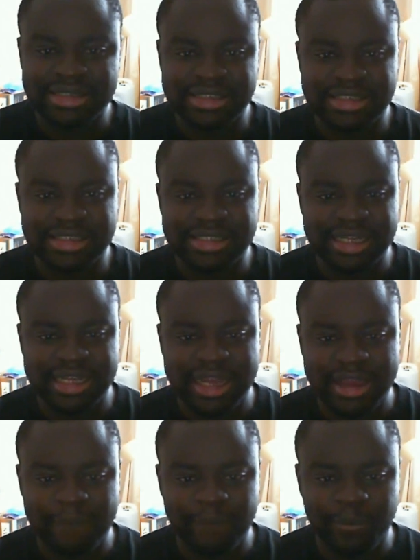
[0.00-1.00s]
just to
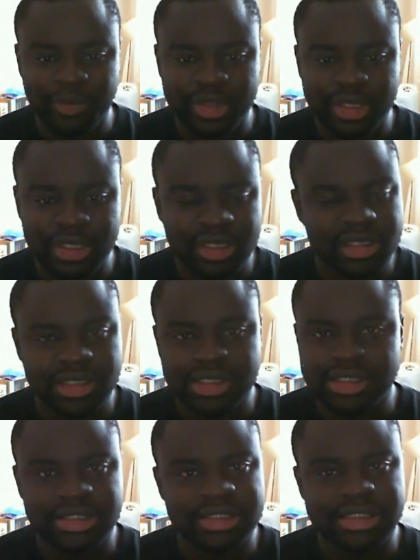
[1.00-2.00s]

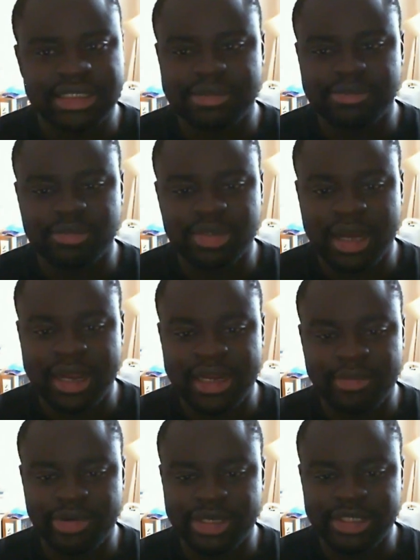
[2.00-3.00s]
see
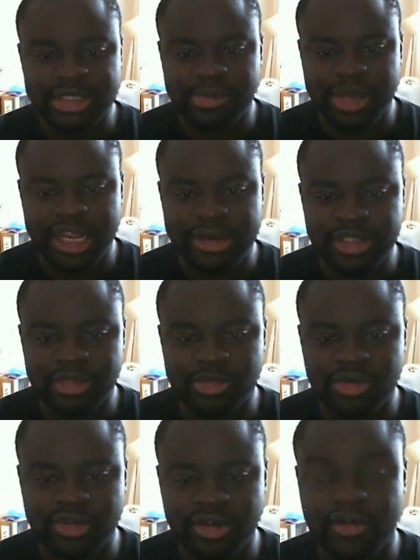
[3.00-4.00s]
Diana Prince appear in
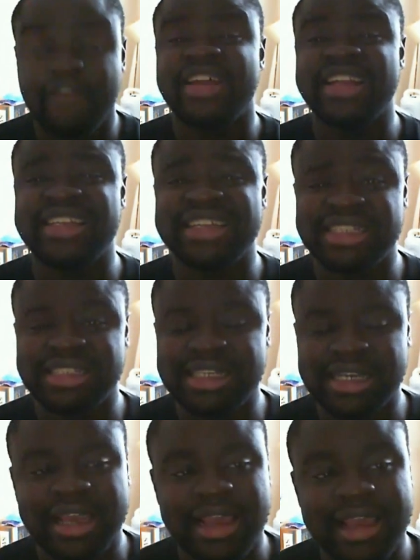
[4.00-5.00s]
Smallville. Fantastic.